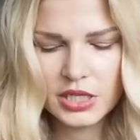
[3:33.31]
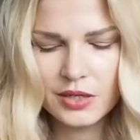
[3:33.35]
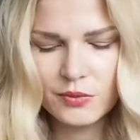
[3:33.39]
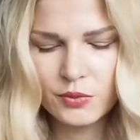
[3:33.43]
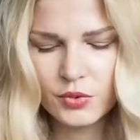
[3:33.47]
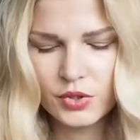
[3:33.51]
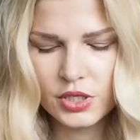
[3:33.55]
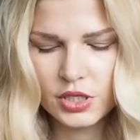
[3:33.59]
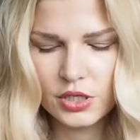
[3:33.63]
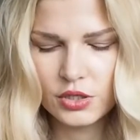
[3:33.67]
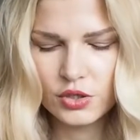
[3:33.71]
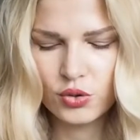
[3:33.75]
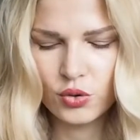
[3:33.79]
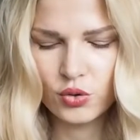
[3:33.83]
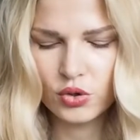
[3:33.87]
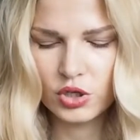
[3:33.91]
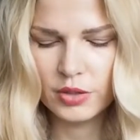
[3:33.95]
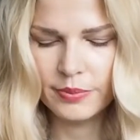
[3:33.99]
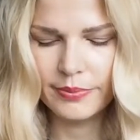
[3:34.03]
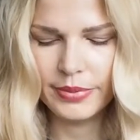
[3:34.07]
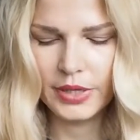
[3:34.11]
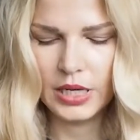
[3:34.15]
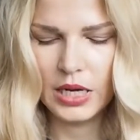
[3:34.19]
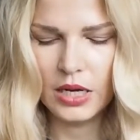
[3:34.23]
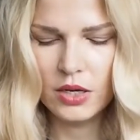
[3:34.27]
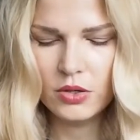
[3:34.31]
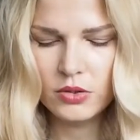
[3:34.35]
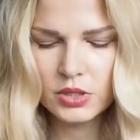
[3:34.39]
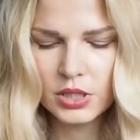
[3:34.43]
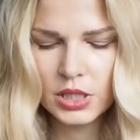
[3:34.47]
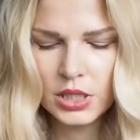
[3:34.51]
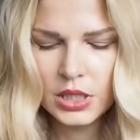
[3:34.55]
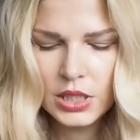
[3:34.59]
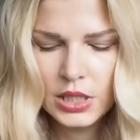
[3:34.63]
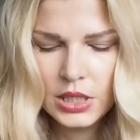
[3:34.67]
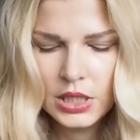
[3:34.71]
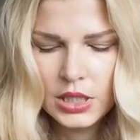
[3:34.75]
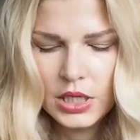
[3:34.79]
I want to talk about,
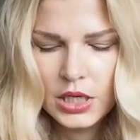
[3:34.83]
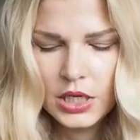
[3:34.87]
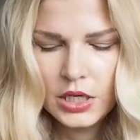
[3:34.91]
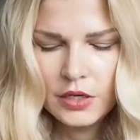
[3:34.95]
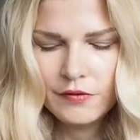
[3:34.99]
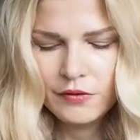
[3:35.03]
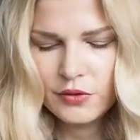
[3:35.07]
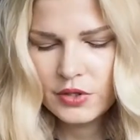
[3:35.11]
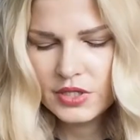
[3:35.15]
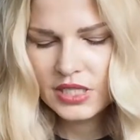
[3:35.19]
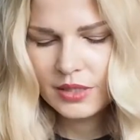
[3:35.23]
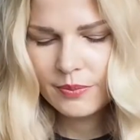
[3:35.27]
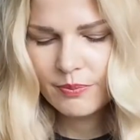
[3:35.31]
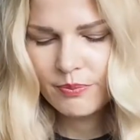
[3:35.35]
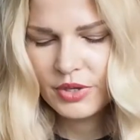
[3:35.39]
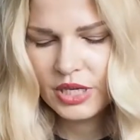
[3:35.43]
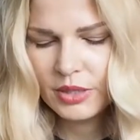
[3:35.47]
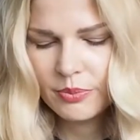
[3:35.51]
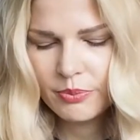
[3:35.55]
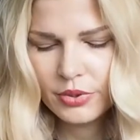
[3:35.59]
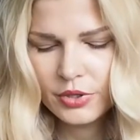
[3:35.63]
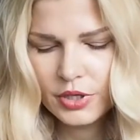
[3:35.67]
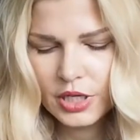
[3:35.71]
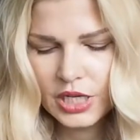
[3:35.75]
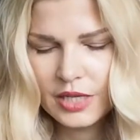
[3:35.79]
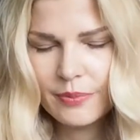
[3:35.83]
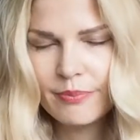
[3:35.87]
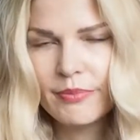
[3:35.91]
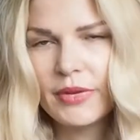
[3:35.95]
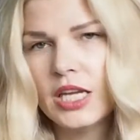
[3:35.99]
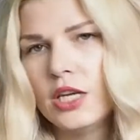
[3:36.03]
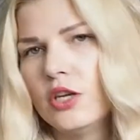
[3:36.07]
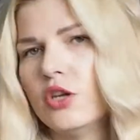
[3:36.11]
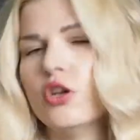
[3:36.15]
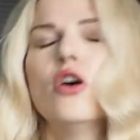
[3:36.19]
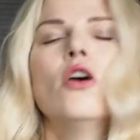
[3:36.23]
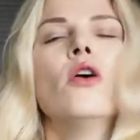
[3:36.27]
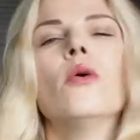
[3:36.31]
for some people it
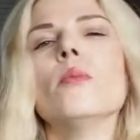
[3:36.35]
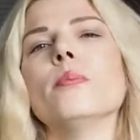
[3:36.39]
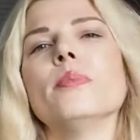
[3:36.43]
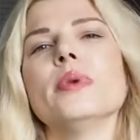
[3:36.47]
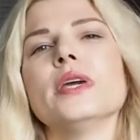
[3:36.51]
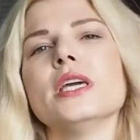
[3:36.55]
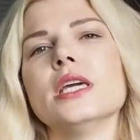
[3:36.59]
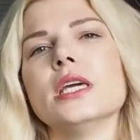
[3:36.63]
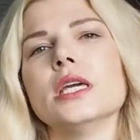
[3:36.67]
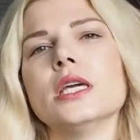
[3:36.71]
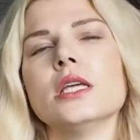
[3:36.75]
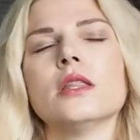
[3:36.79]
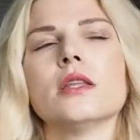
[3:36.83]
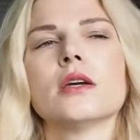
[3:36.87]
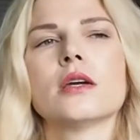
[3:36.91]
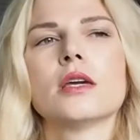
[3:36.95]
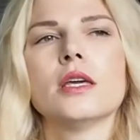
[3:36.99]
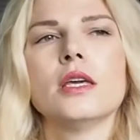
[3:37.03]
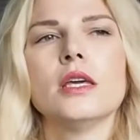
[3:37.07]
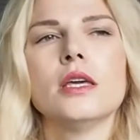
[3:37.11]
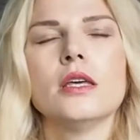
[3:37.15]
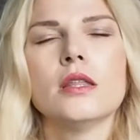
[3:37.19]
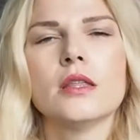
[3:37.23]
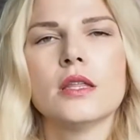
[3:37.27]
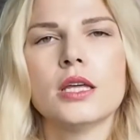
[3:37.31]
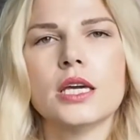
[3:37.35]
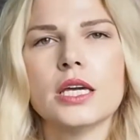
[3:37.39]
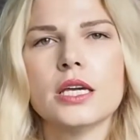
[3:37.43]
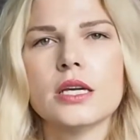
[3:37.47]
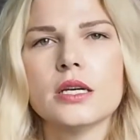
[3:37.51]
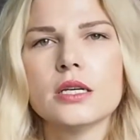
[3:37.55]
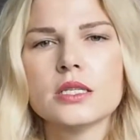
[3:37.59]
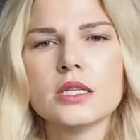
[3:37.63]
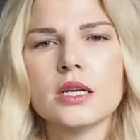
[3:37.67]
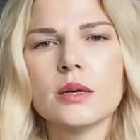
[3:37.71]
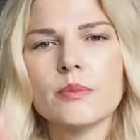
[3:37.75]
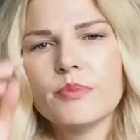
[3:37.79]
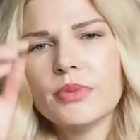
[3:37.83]
may not be the key
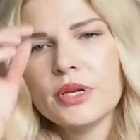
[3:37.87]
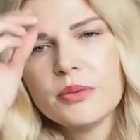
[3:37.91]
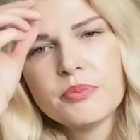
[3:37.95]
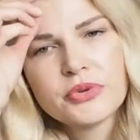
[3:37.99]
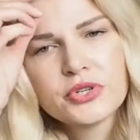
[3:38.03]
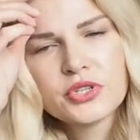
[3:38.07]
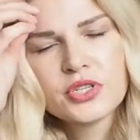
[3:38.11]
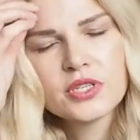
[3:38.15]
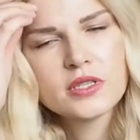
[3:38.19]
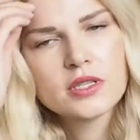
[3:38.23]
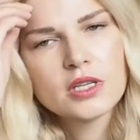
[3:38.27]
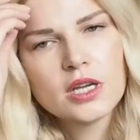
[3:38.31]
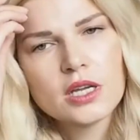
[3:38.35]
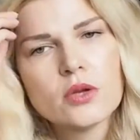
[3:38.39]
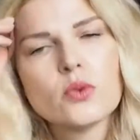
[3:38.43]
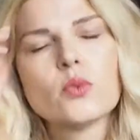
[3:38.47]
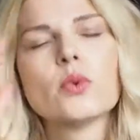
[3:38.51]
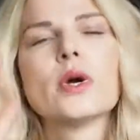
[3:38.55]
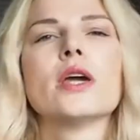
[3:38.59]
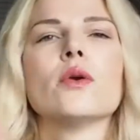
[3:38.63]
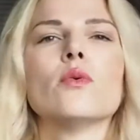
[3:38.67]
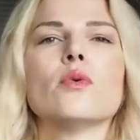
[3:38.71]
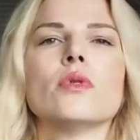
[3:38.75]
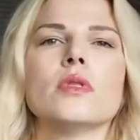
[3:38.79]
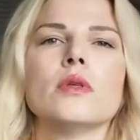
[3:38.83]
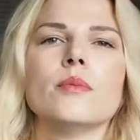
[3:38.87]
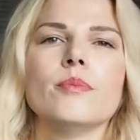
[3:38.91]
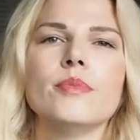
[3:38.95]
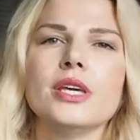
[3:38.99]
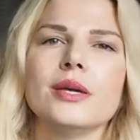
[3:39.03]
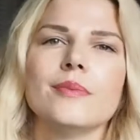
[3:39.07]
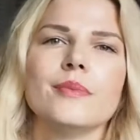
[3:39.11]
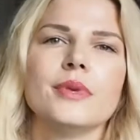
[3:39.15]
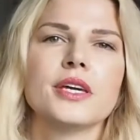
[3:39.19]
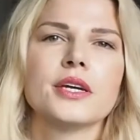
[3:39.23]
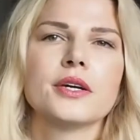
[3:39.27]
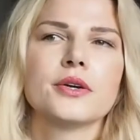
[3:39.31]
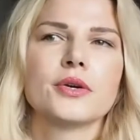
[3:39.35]
thing, some people just get away with the
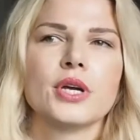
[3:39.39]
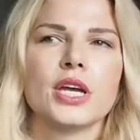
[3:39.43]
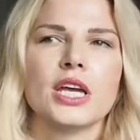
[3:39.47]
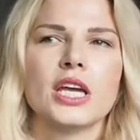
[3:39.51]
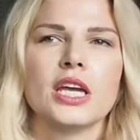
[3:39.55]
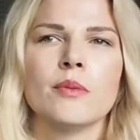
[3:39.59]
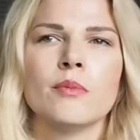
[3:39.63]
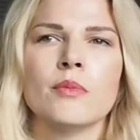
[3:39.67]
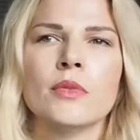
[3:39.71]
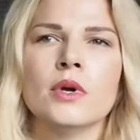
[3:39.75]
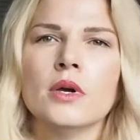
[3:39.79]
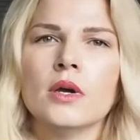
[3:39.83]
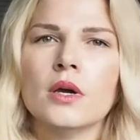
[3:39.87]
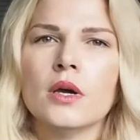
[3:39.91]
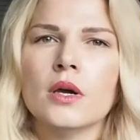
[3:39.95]
BB cream